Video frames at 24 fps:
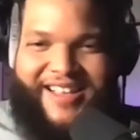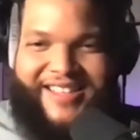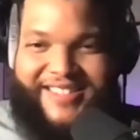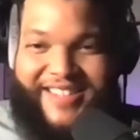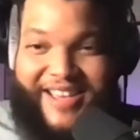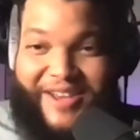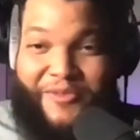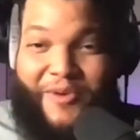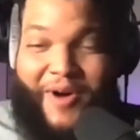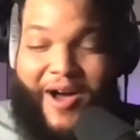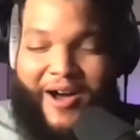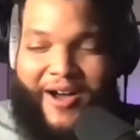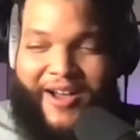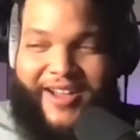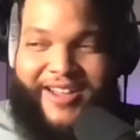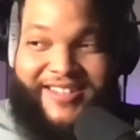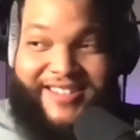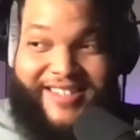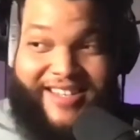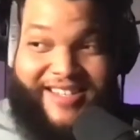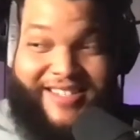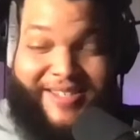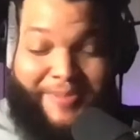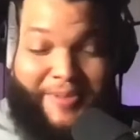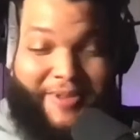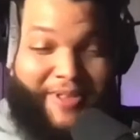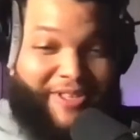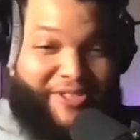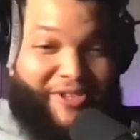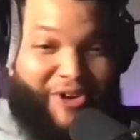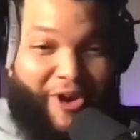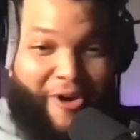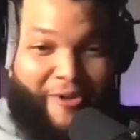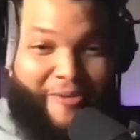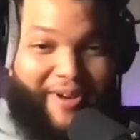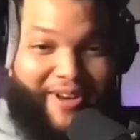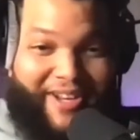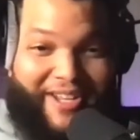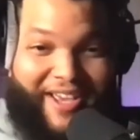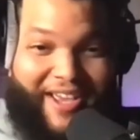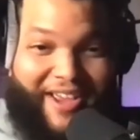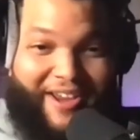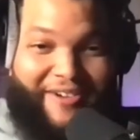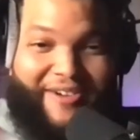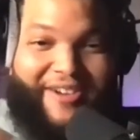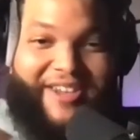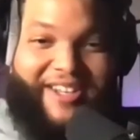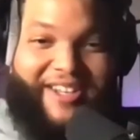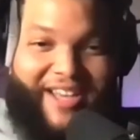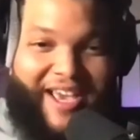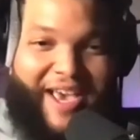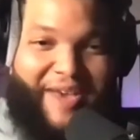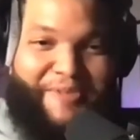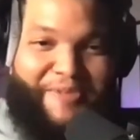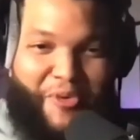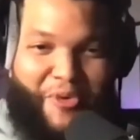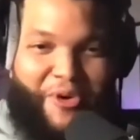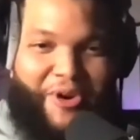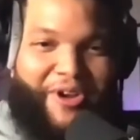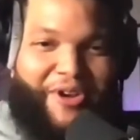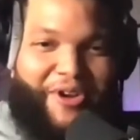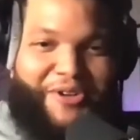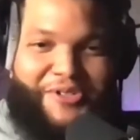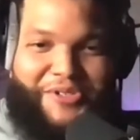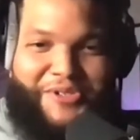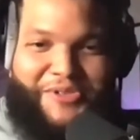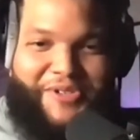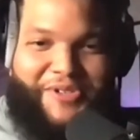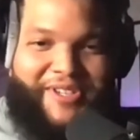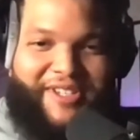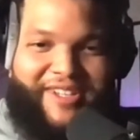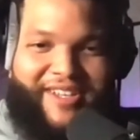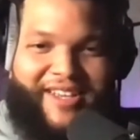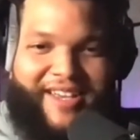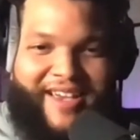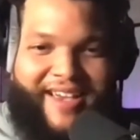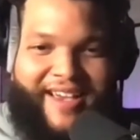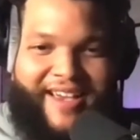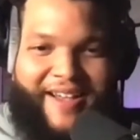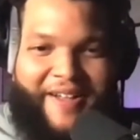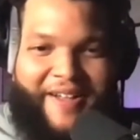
It's like, wow, I can take something that's already airy and add more air to it.